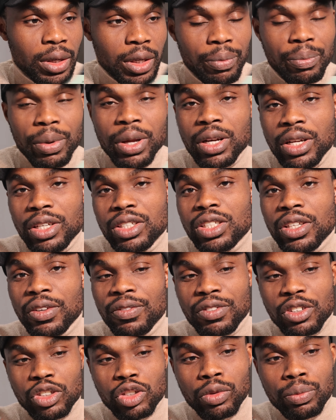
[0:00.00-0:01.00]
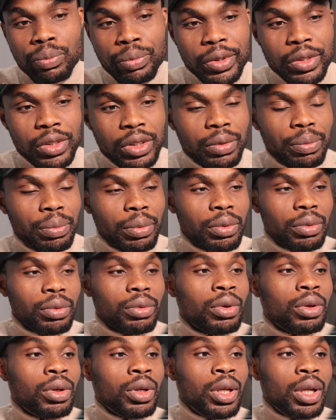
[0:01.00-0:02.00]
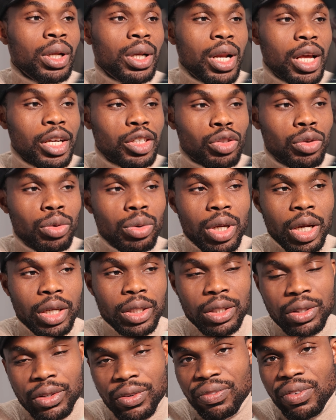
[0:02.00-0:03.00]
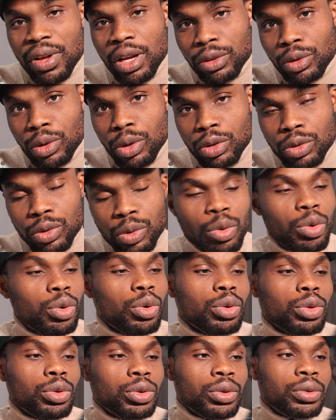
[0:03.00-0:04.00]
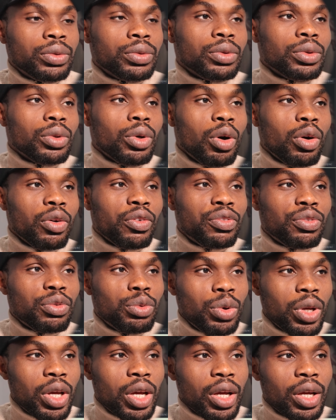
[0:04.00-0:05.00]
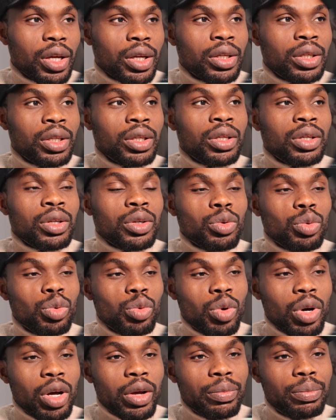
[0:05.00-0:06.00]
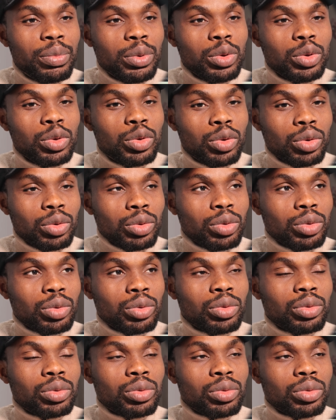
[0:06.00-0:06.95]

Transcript: dependency inversion principle, let's look at the refactored code of where we're able to